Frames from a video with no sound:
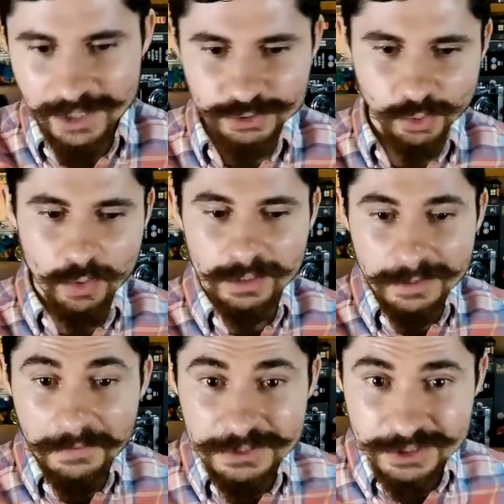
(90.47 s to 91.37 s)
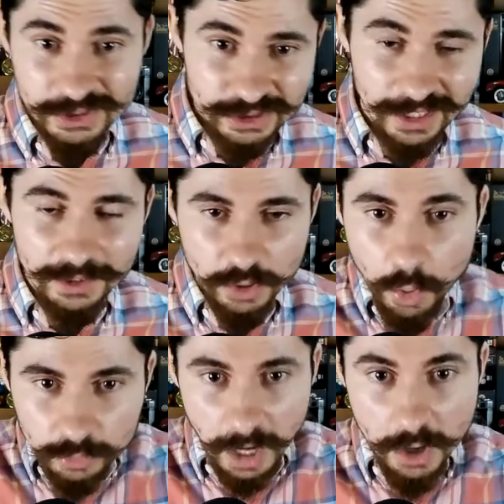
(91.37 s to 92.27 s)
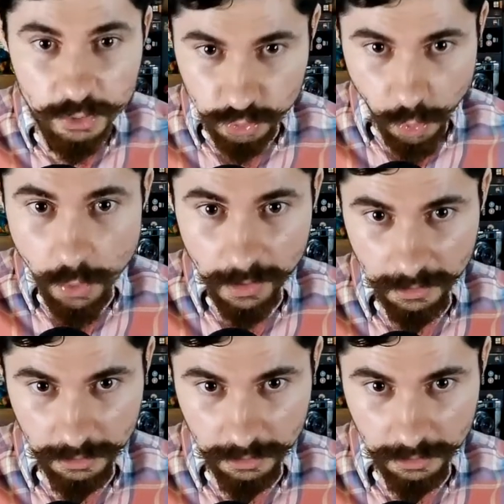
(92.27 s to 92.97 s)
So there is this thing called a Tour